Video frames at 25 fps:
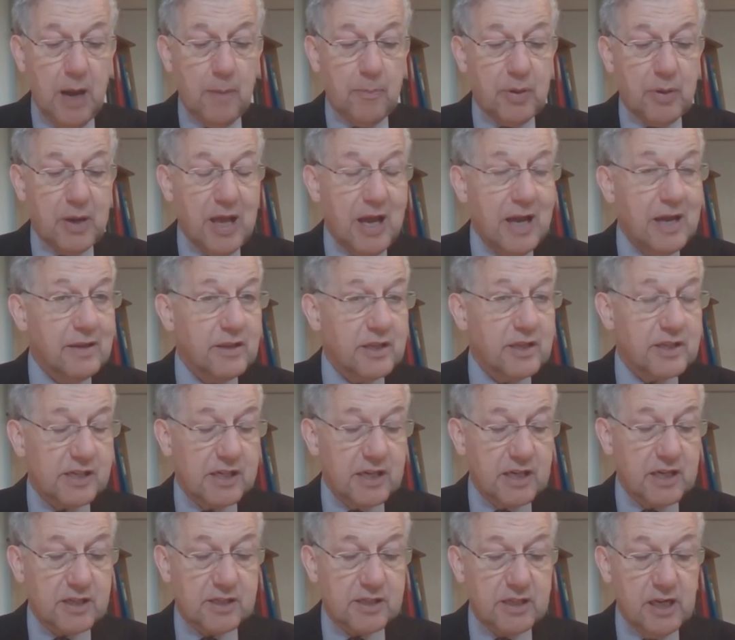Applying the
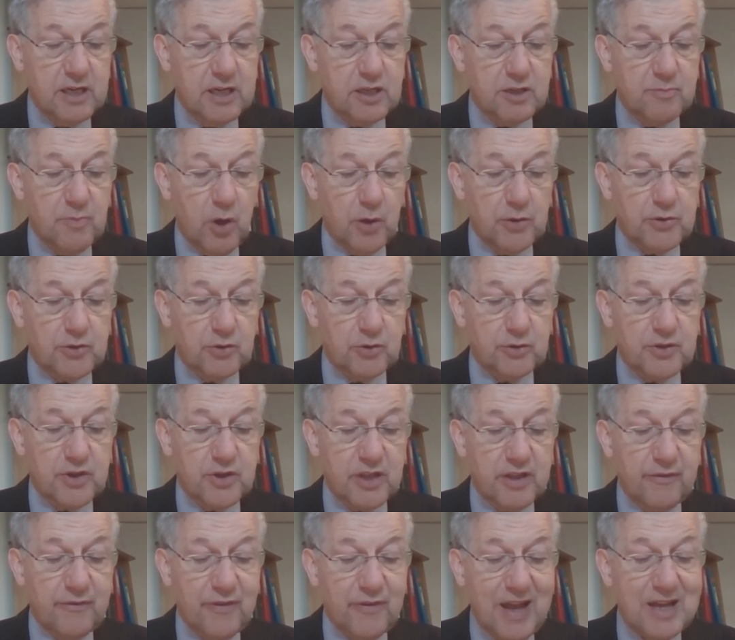six-stage model
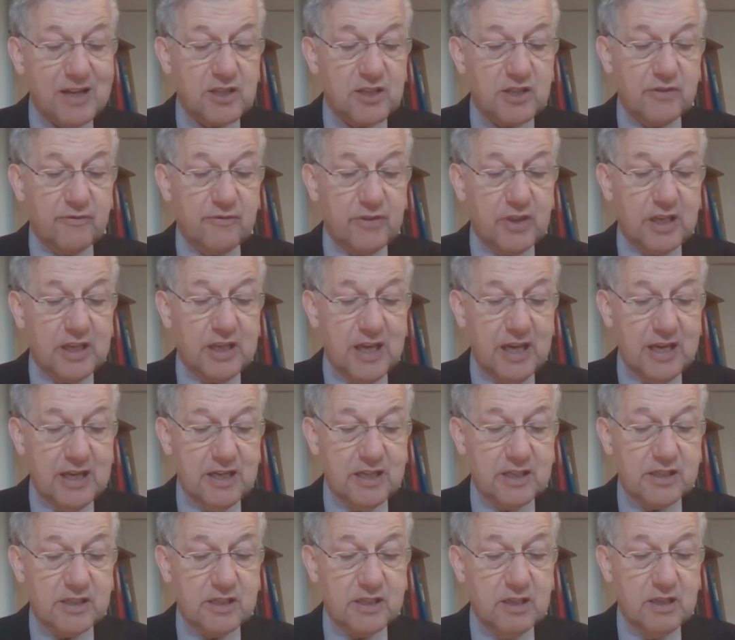to the facts of the
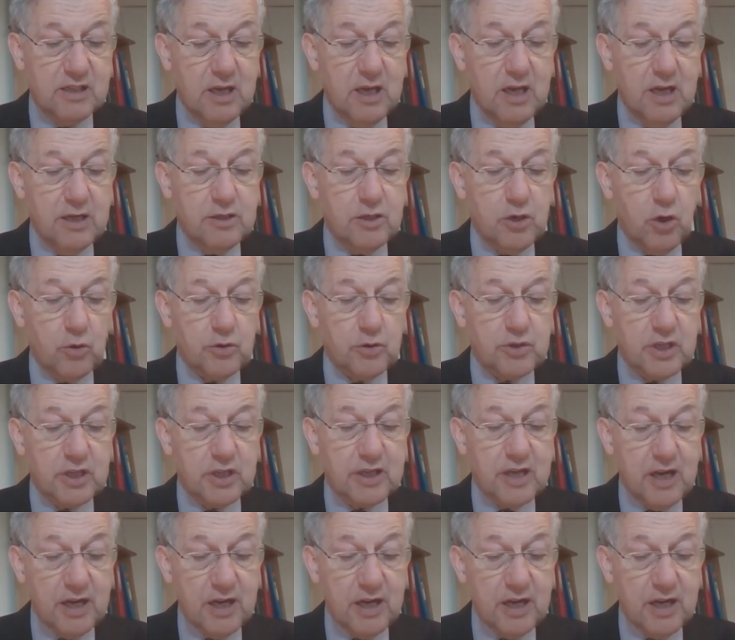case, Dr.